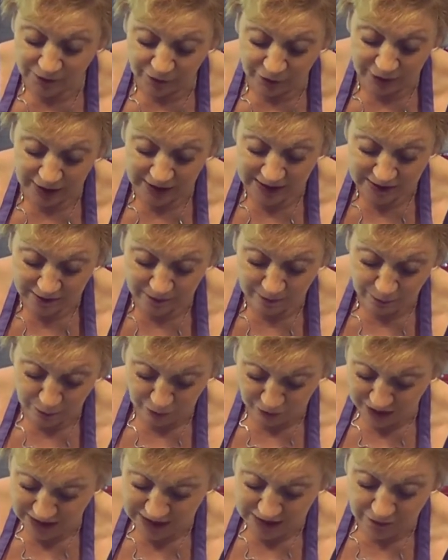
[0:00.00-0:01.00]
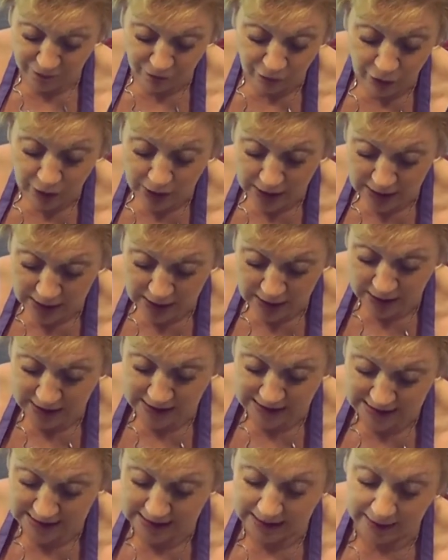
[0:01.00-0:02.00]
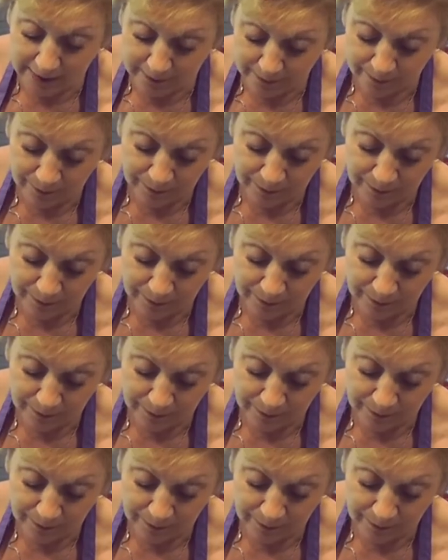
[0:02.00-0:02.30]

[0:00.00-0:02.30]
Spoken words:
freezes really nicely.